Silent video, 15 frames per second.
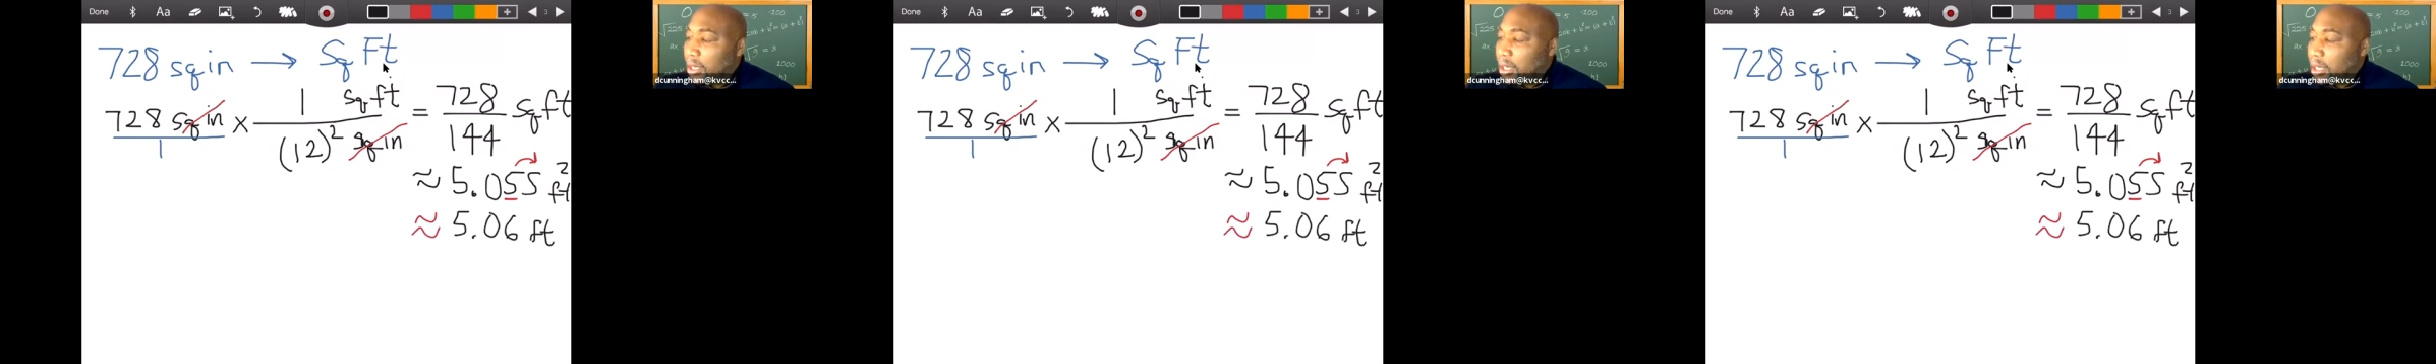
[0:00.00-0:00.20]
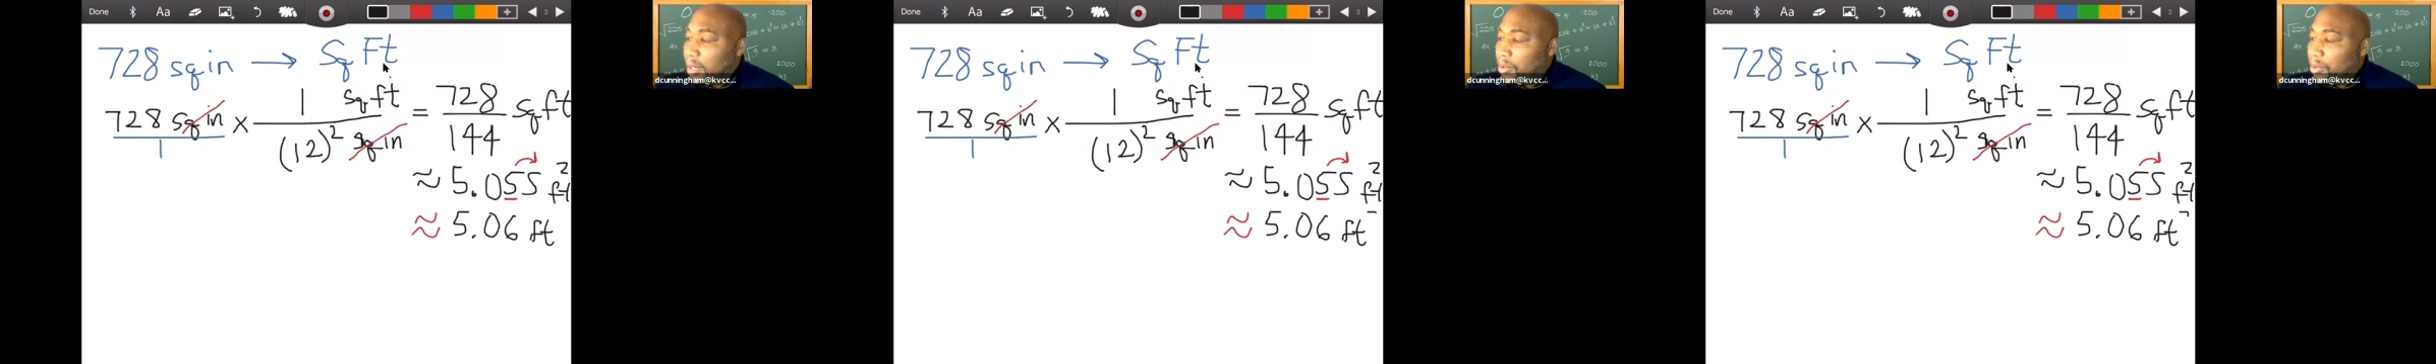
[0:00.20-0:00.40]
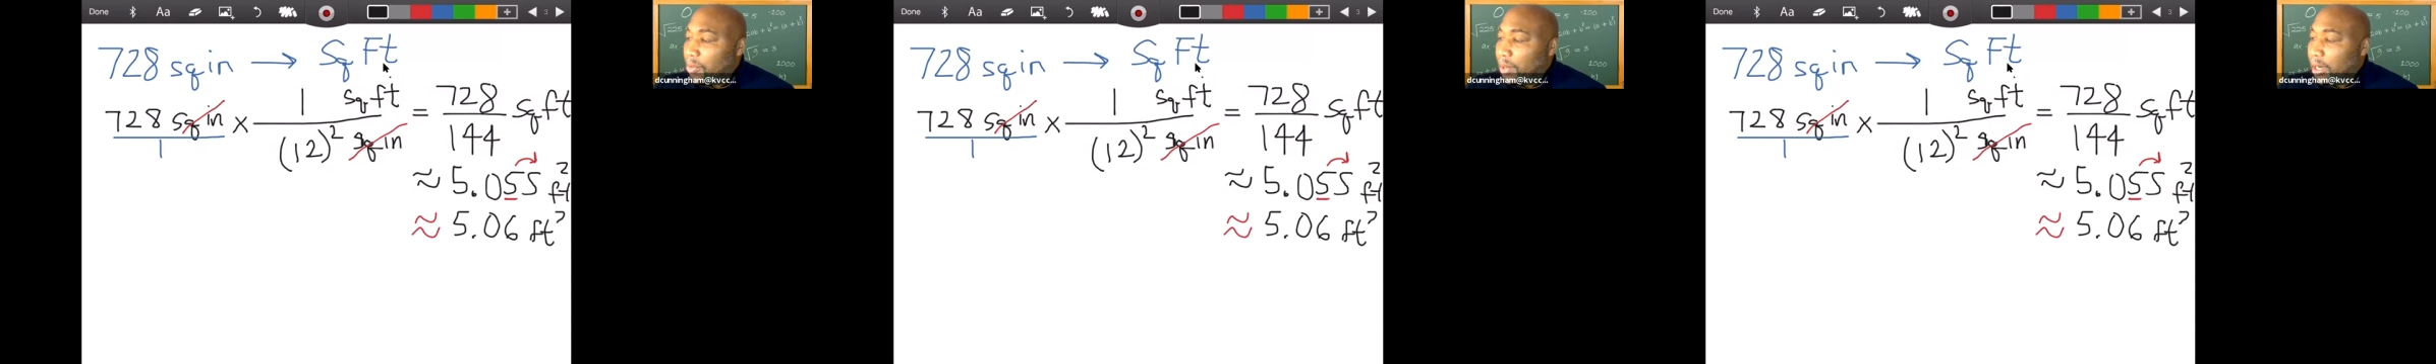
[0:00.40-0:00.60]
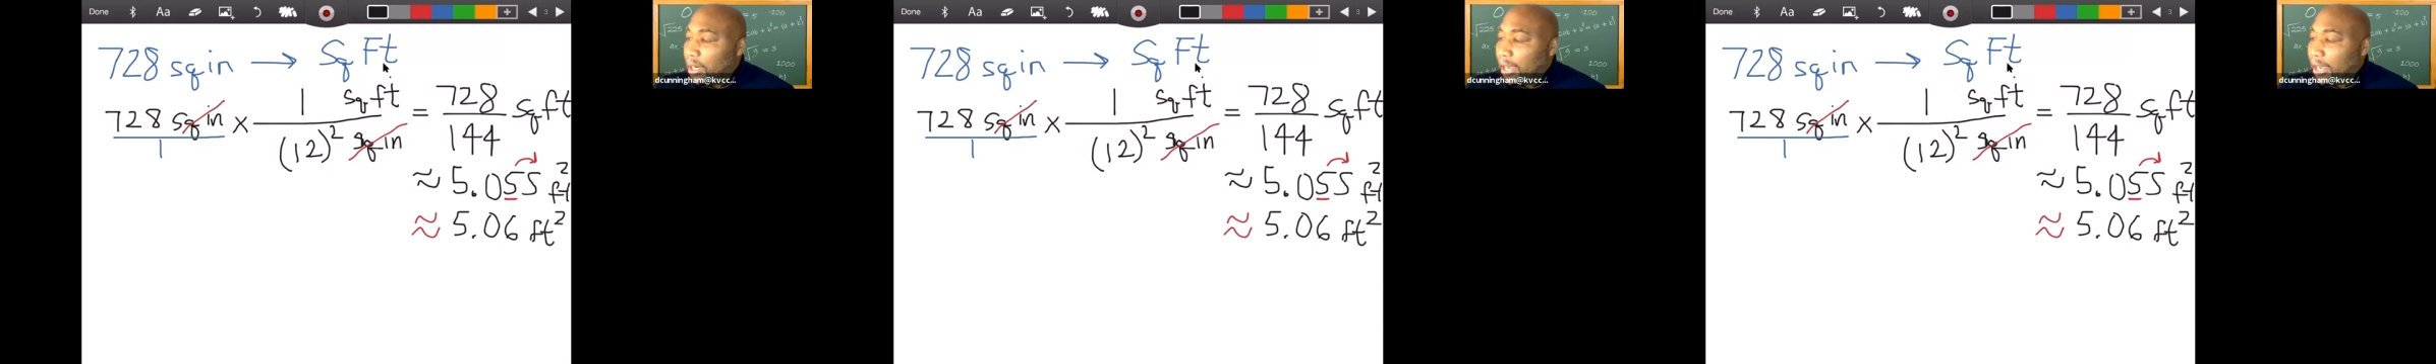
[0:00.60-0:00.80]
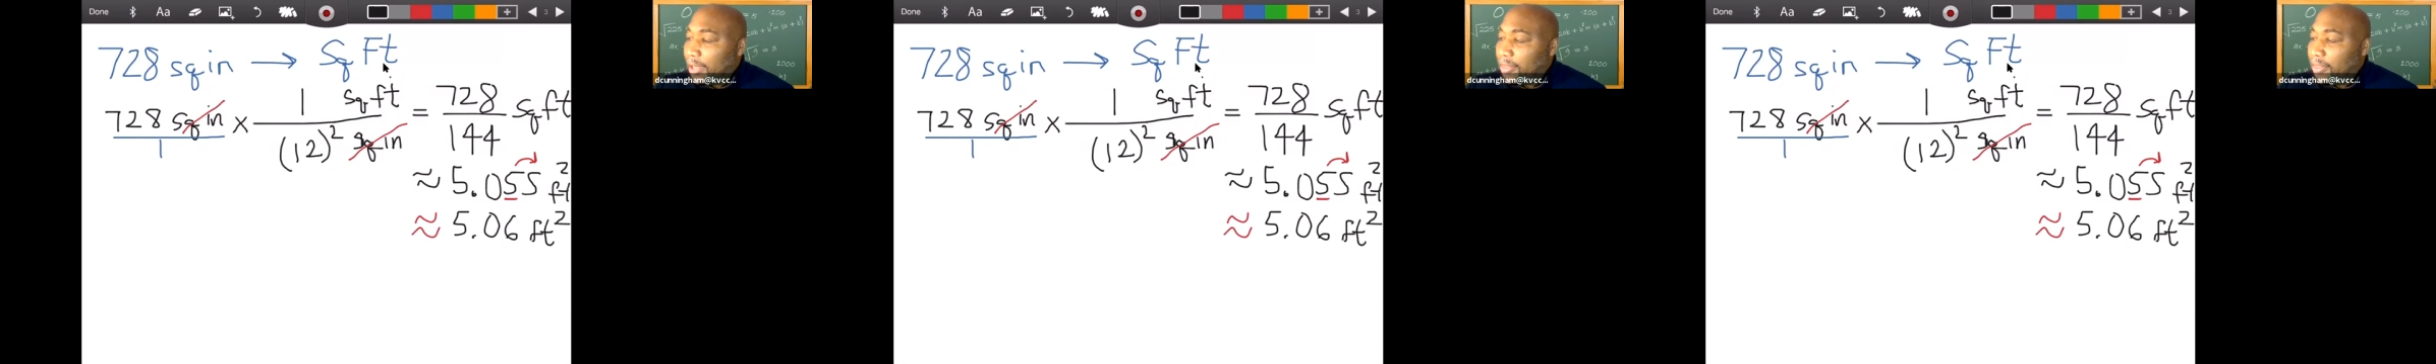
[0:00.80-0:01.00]
And I'm going to write it
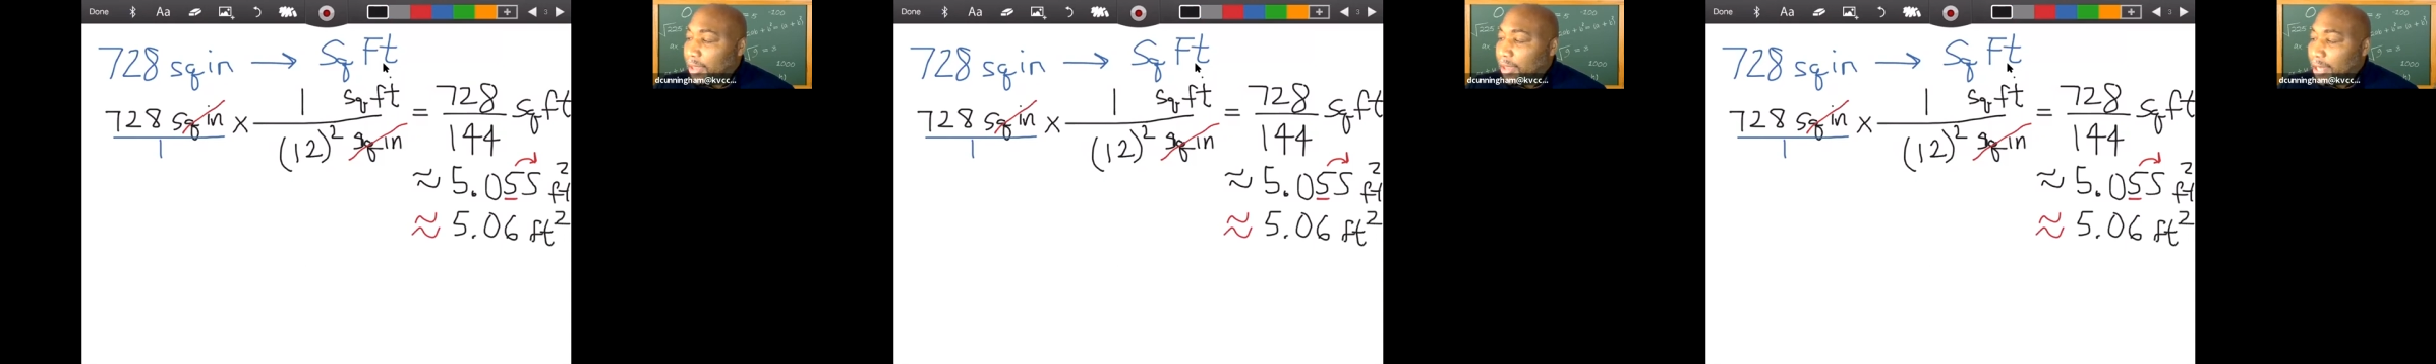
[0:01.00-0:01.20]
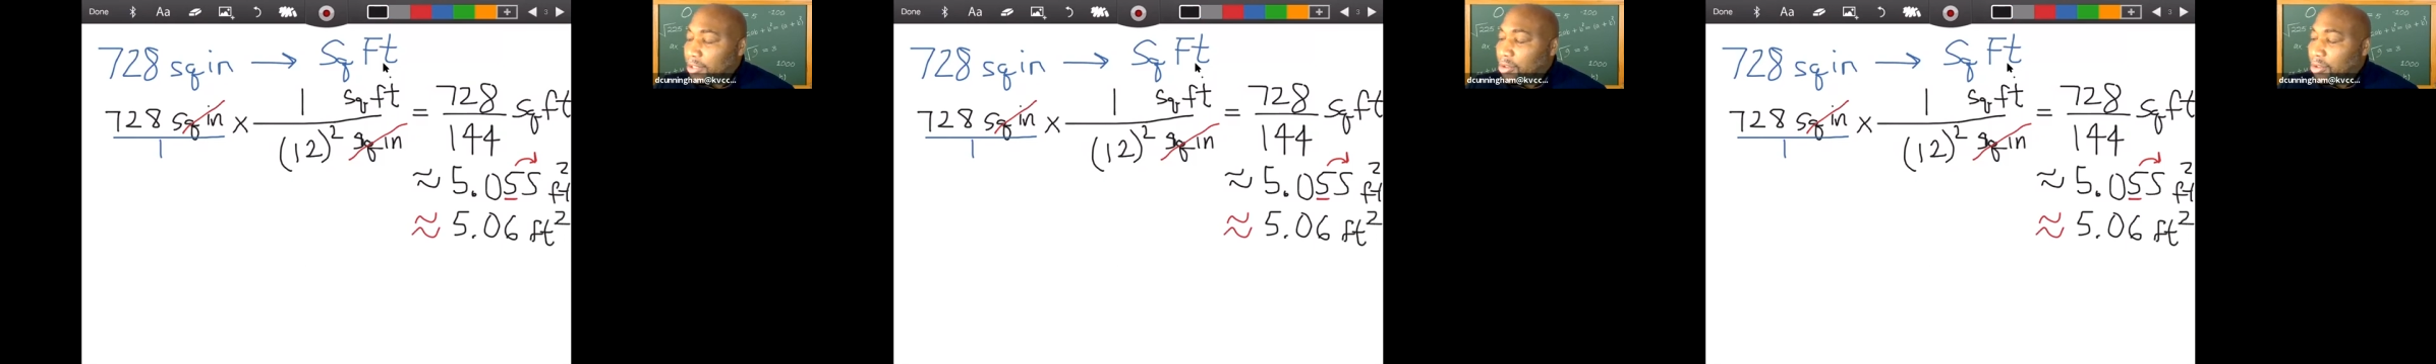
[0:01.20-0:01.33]
like that.